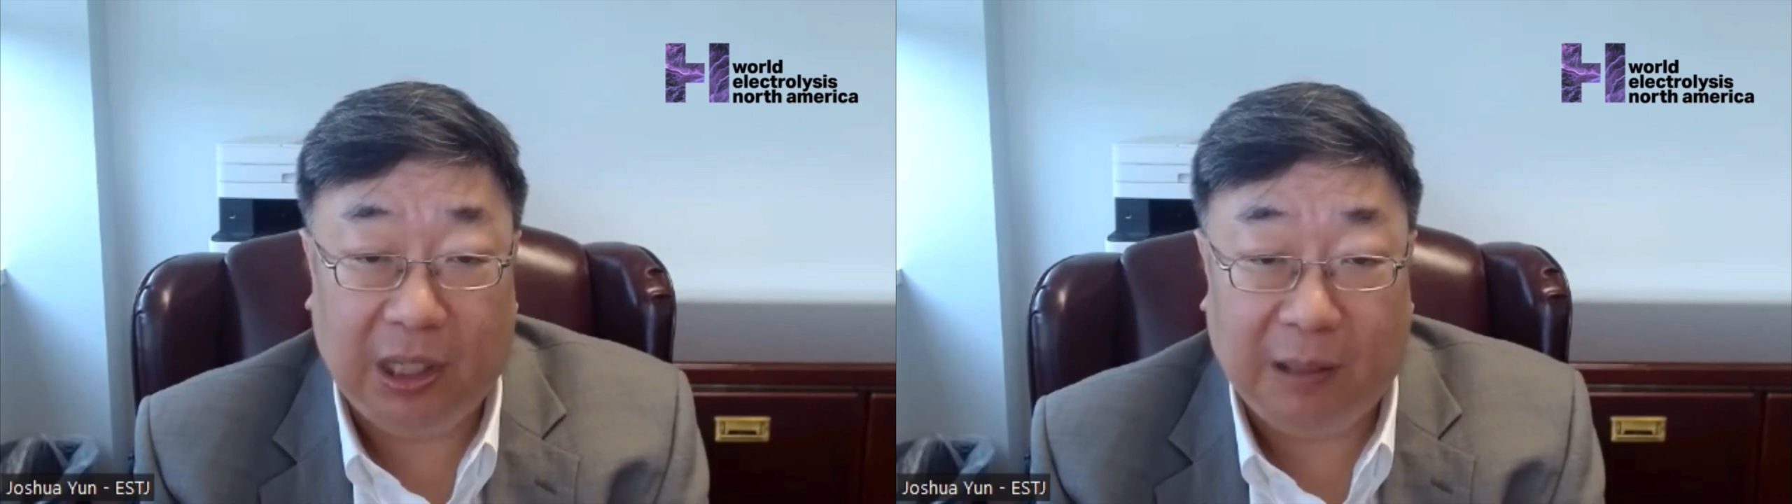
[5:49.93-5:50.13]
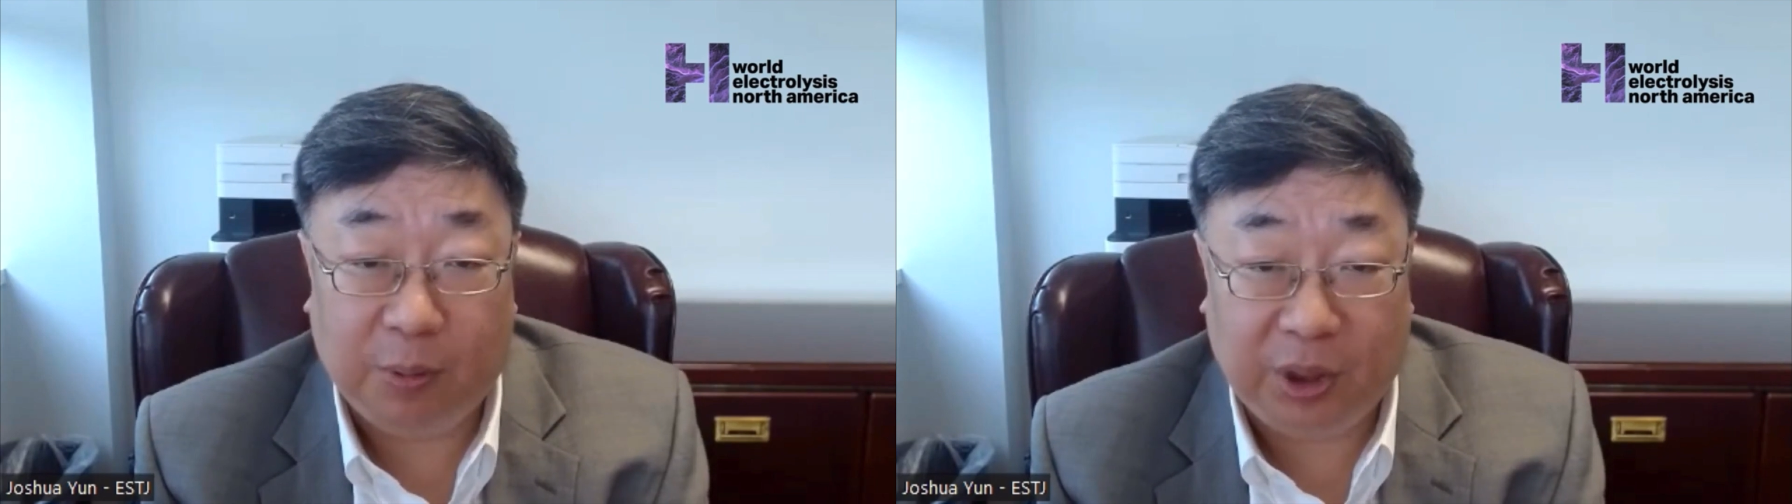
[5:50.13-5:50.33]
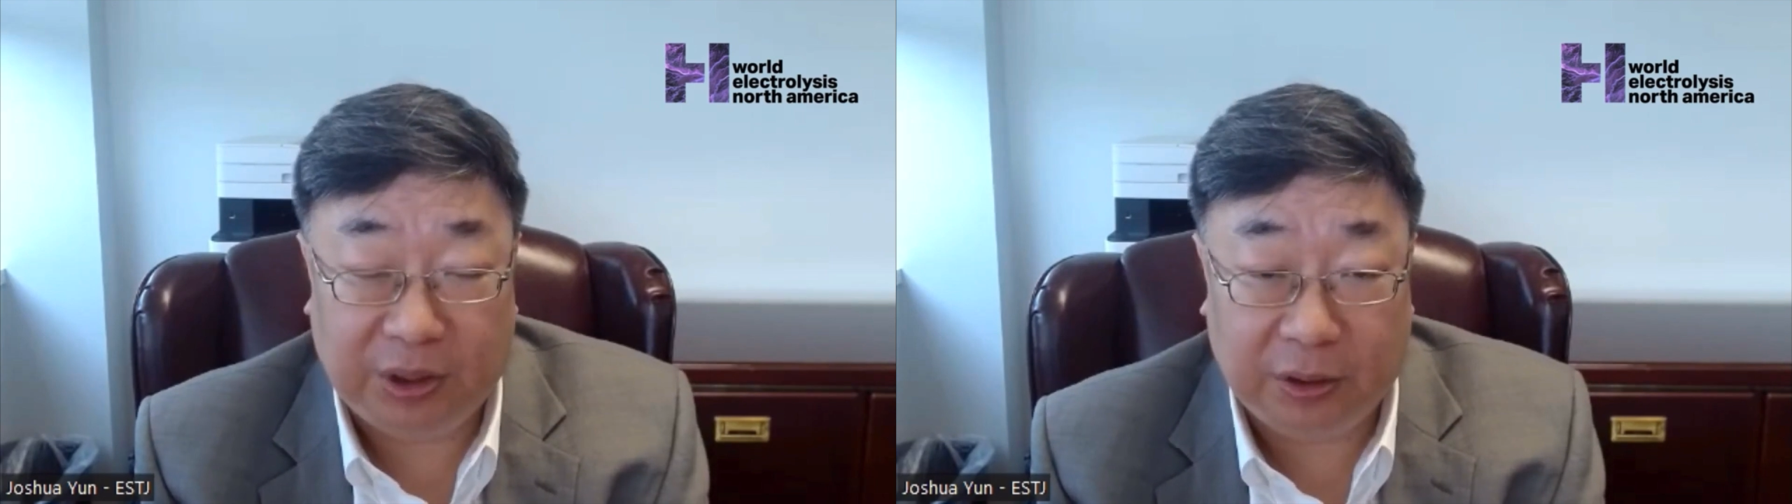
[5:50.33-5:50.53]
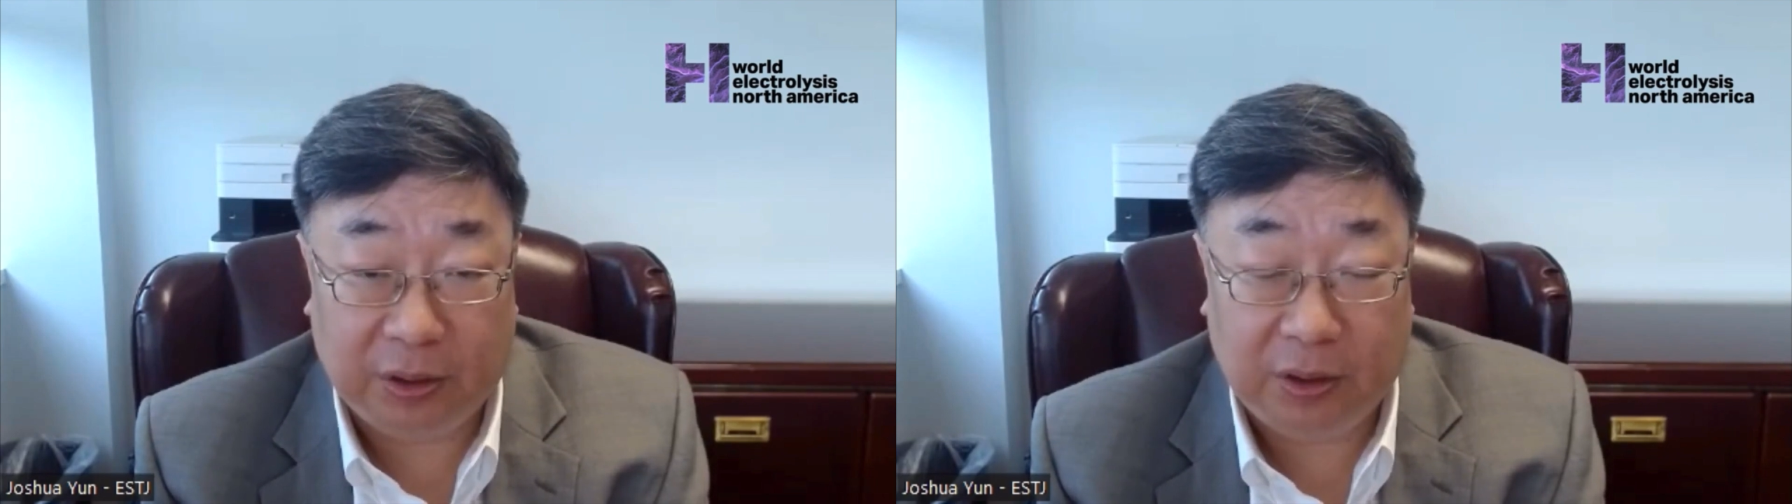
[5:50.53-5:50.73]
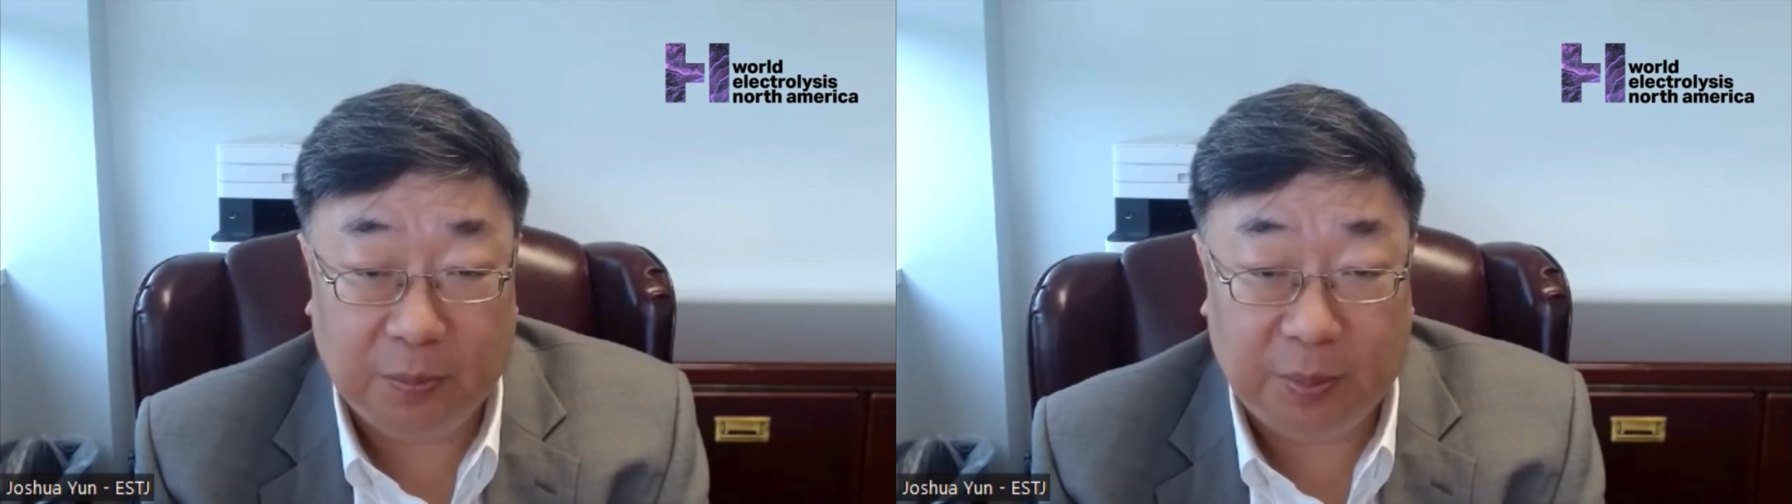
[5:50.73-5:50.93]
operation
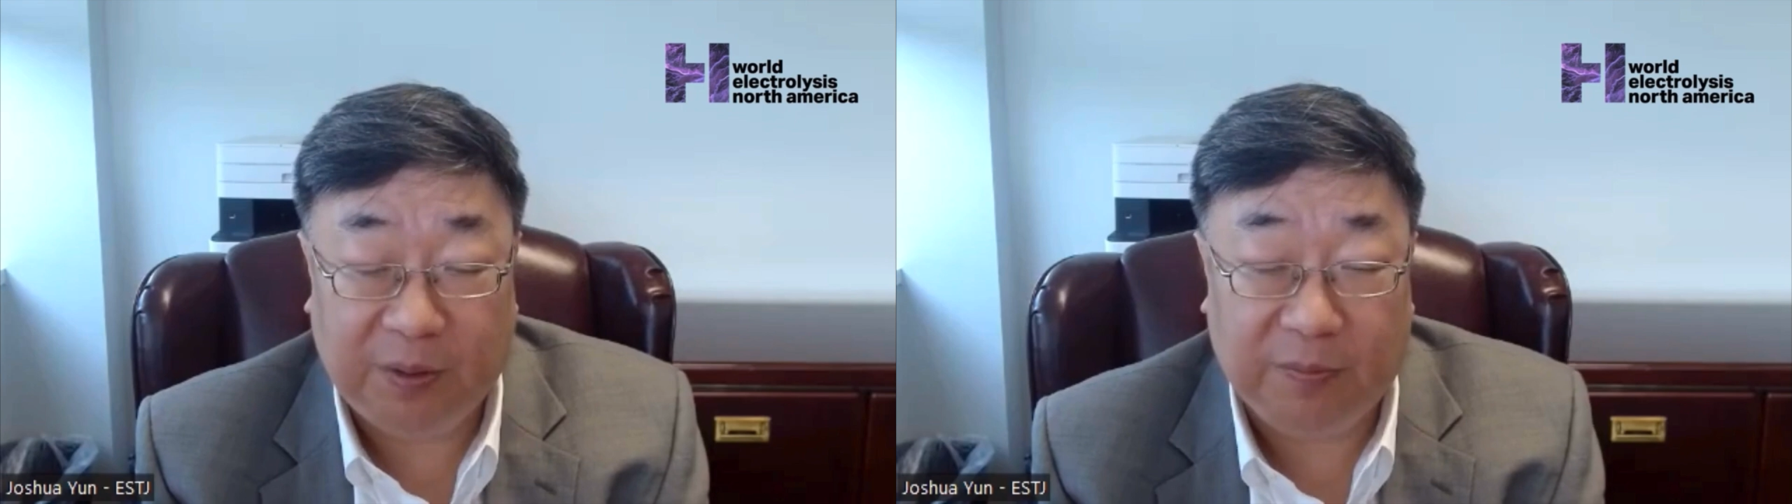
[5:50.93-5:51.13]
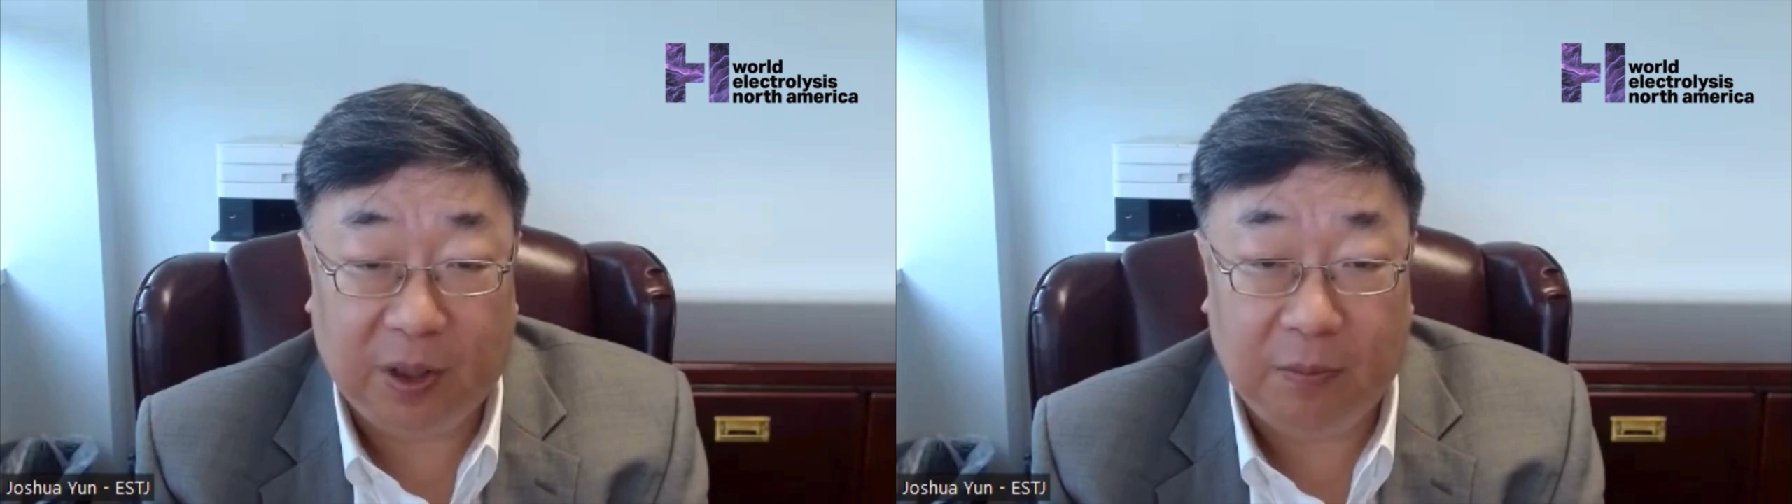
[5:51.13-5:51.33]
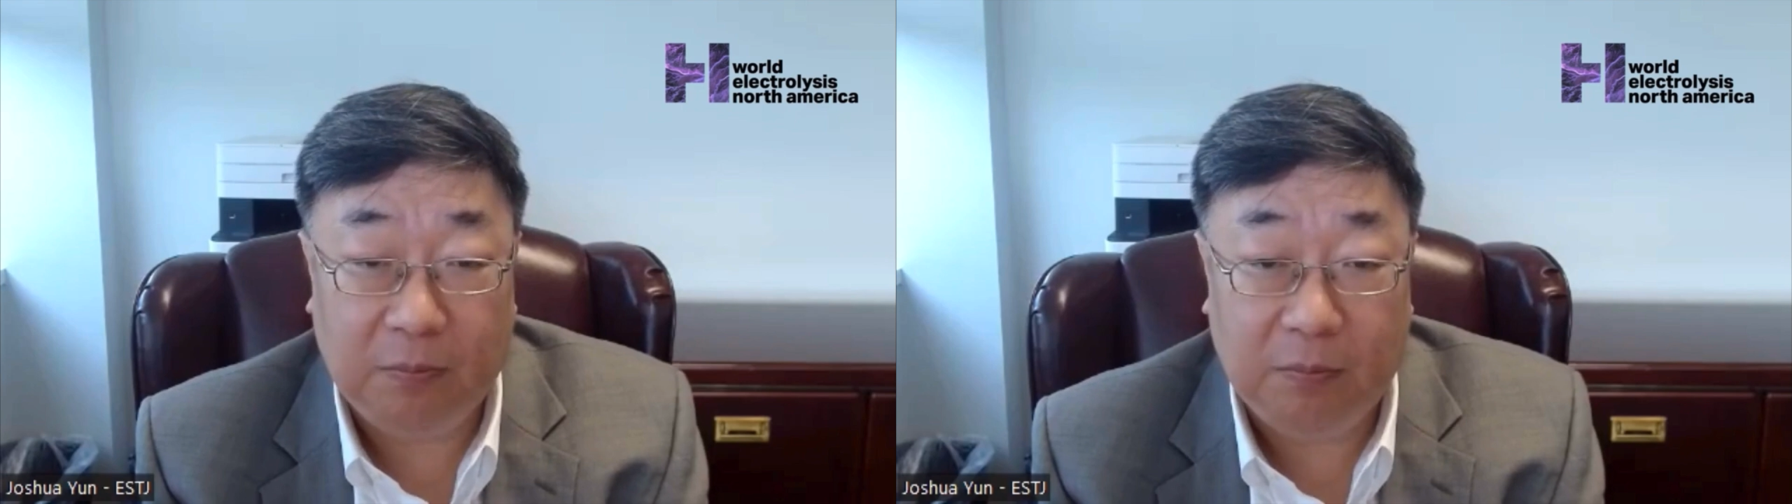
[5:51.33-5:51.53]
to pick from.